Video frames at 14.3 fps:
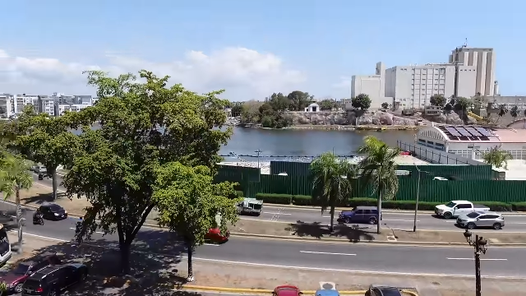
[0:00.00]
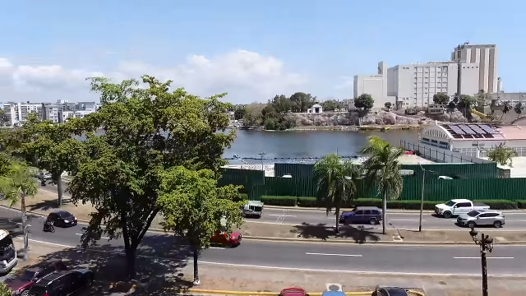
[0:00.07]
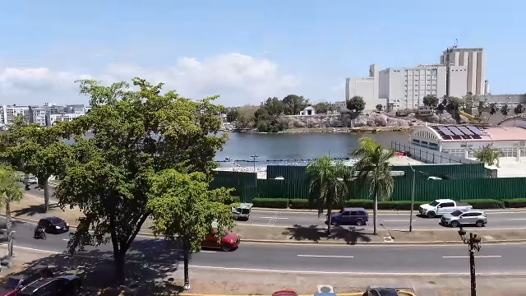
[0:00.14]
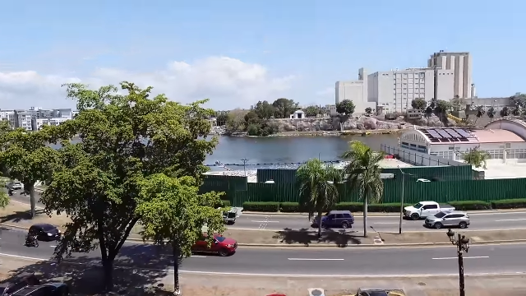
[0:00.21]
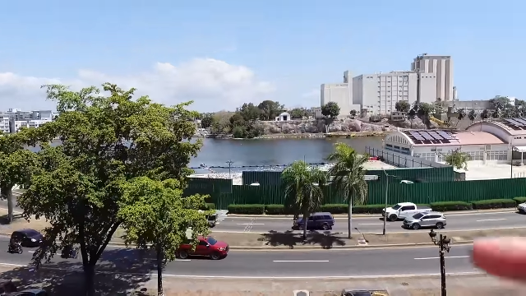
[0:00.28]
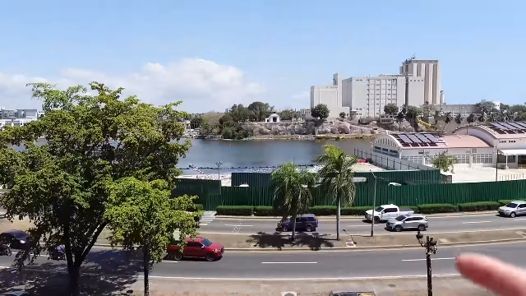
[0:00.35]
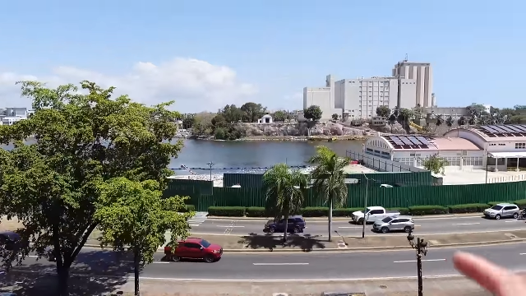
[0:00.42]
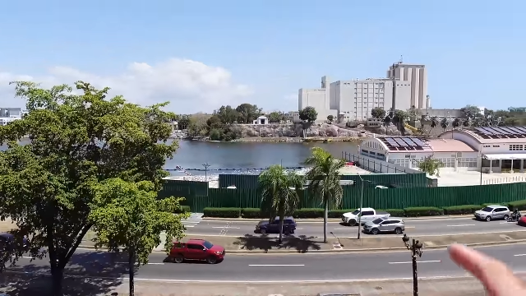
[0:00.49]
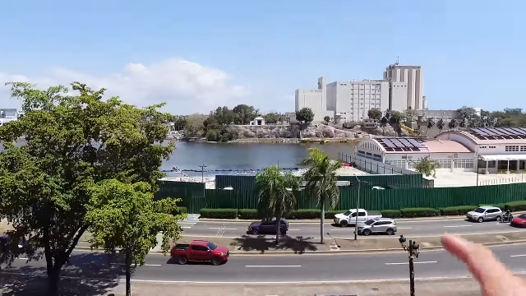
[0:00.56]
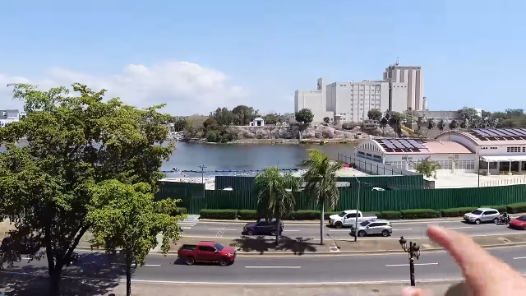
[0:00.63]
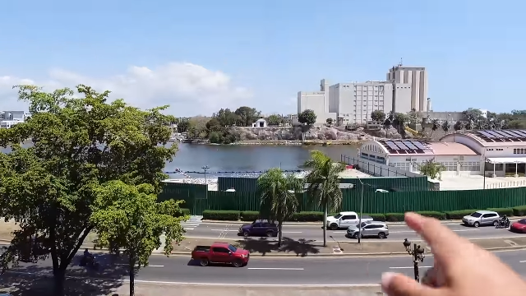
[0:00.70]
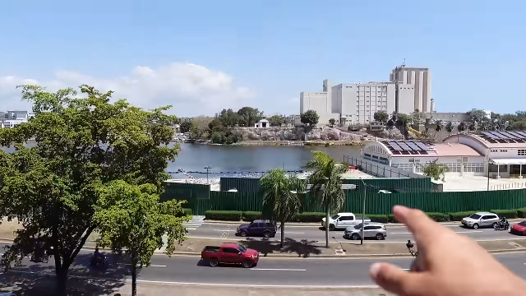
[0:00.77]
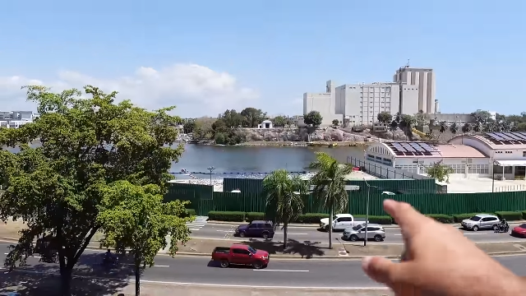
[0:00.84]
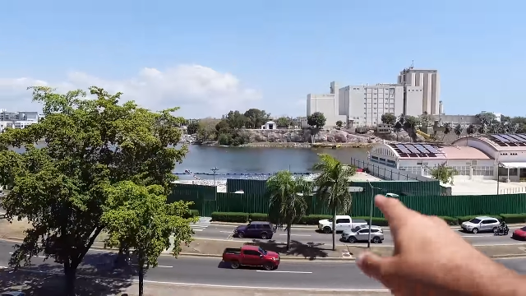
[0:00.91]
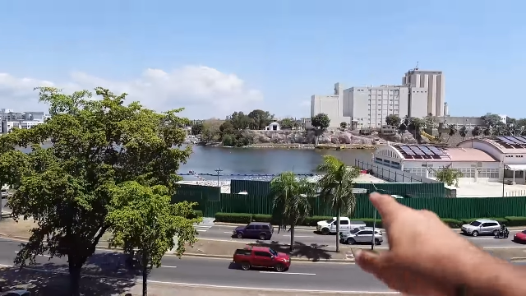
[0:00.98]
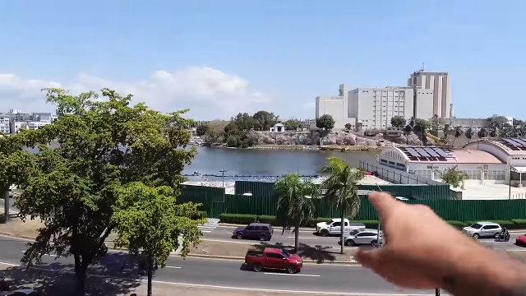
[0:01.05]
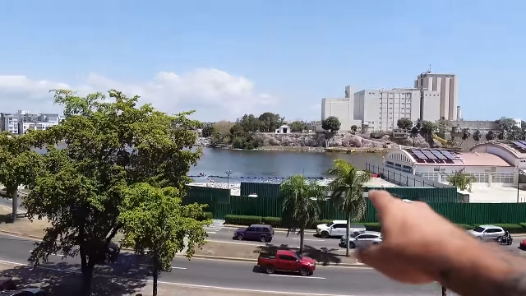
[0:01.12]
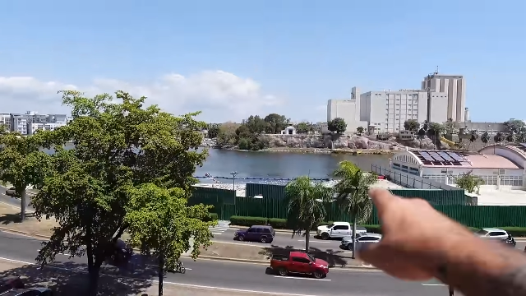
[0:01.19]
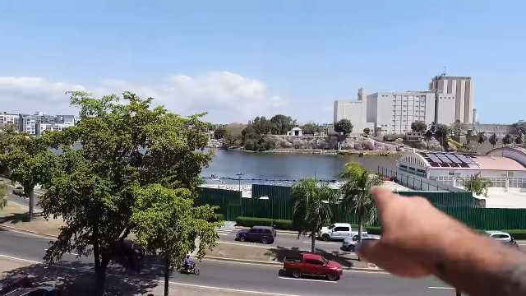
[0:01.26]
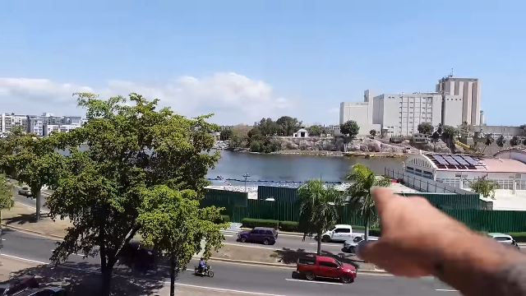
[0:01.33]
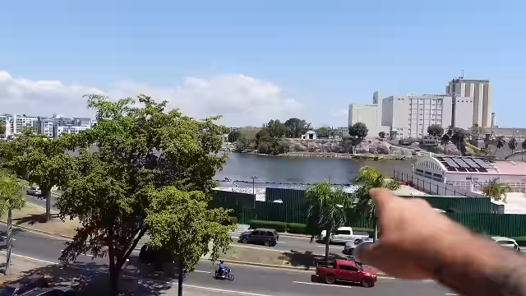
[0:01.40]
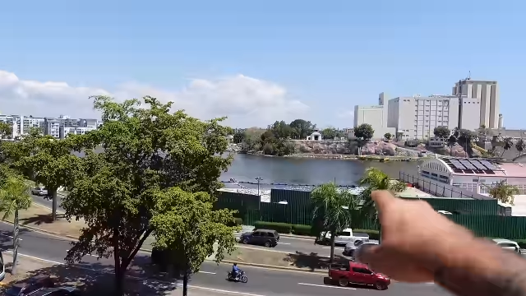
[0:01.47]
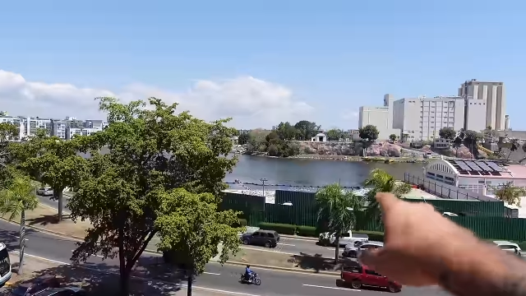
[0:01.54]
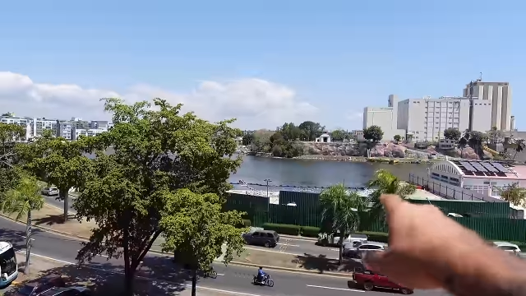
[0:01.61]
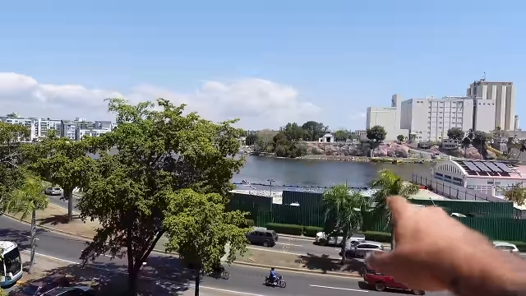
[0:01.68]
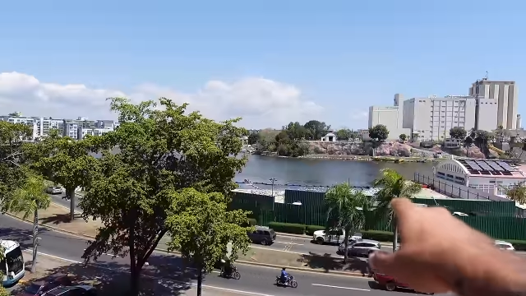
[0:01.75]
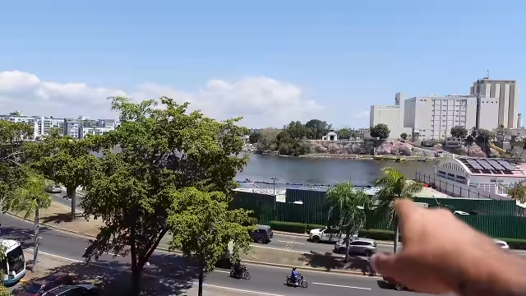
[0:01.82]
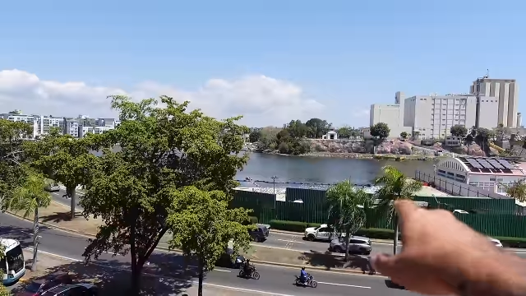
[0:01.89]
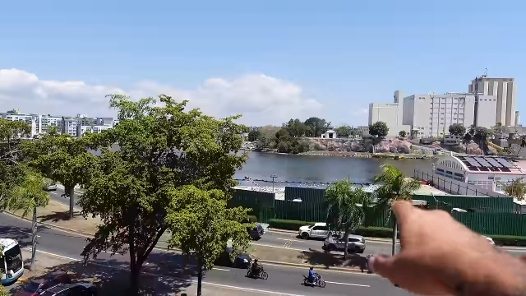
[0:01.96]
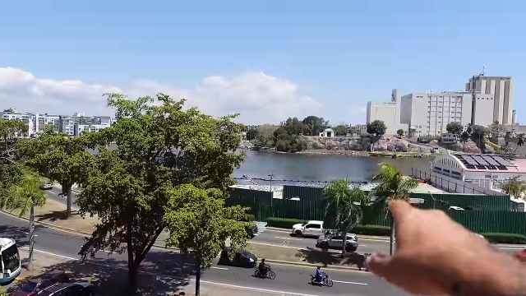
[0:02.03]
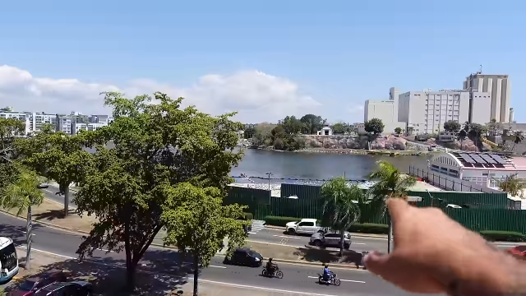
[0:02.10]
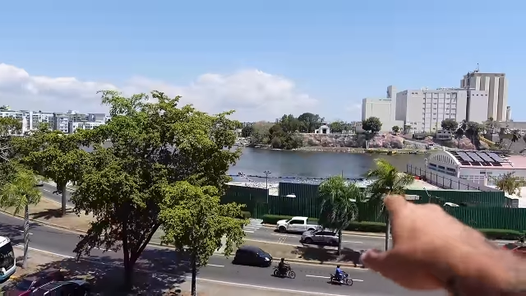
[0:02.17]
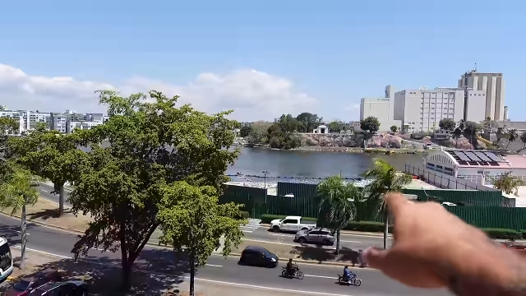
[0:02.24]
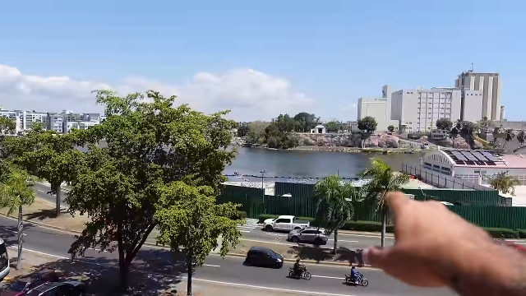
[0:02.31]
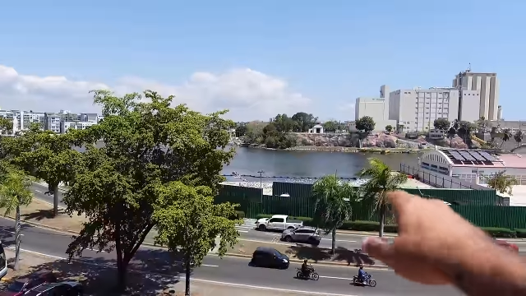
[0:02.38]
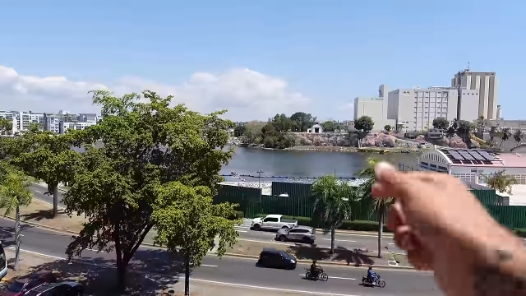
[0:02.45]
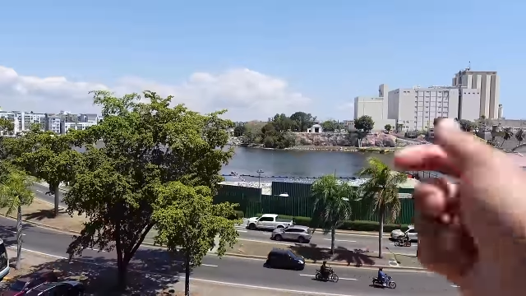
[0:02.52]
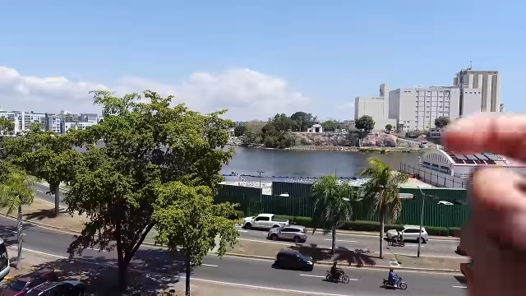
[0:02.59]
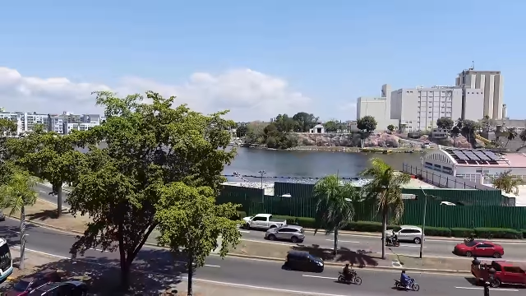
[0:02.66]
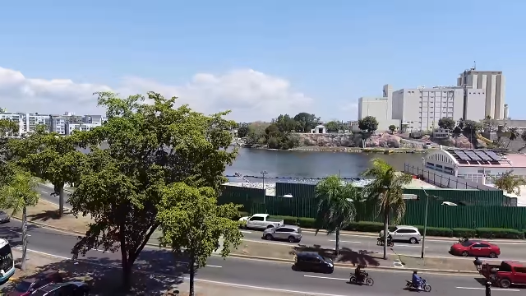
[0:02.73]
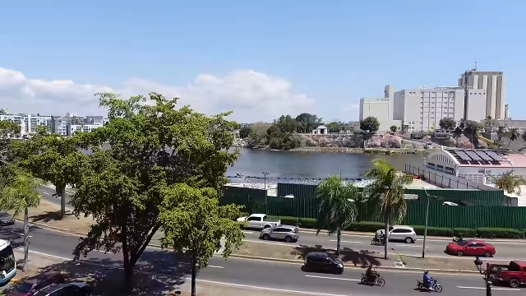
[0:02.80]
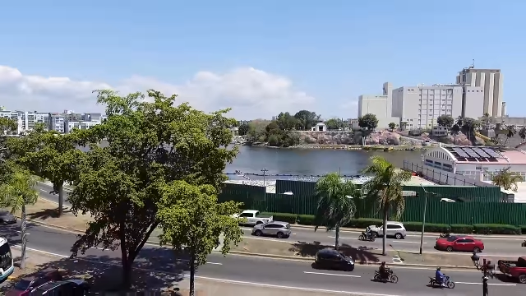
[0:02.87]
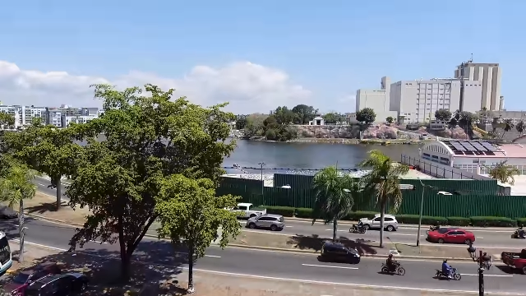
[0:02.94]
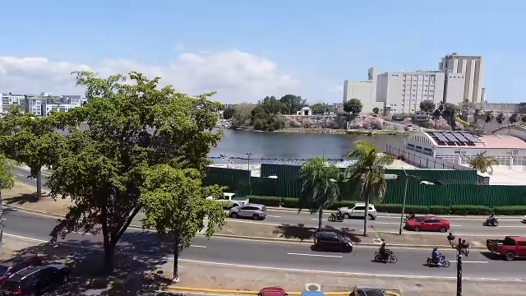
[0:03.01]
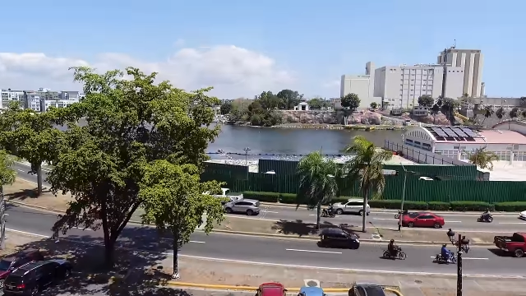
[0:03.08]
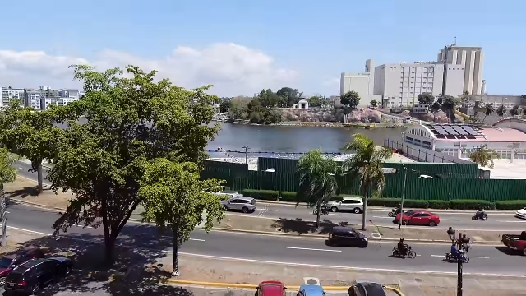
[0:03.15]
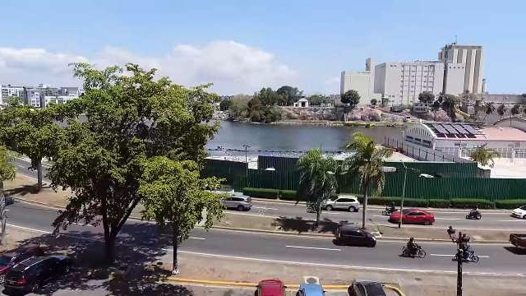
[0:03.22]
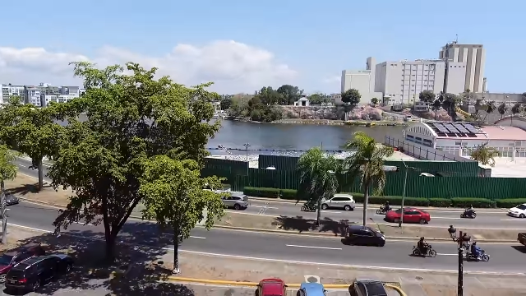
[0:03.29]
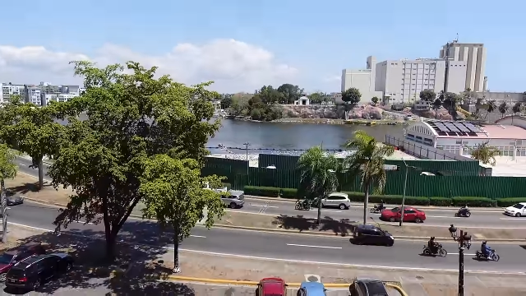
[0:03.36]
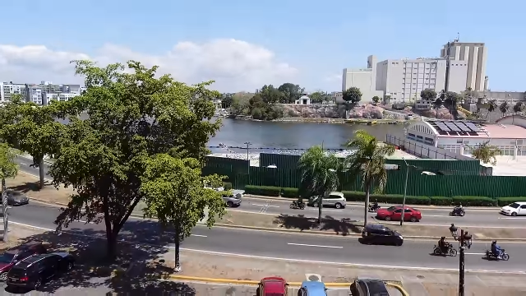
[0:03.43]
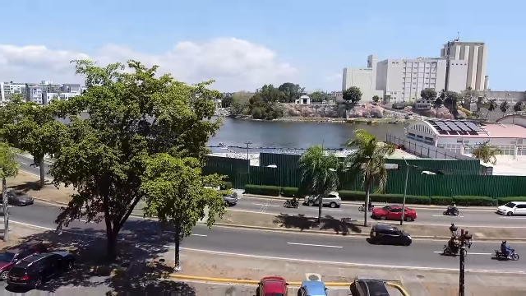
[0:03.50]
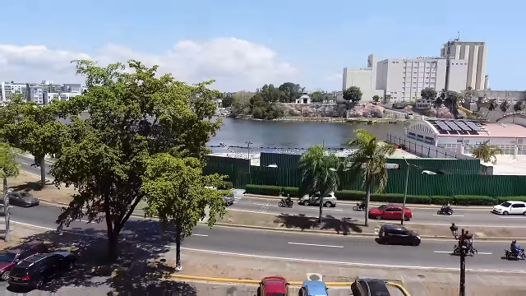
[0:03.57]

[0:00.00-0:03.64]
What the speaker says: No face is visible, so there are no lips to read.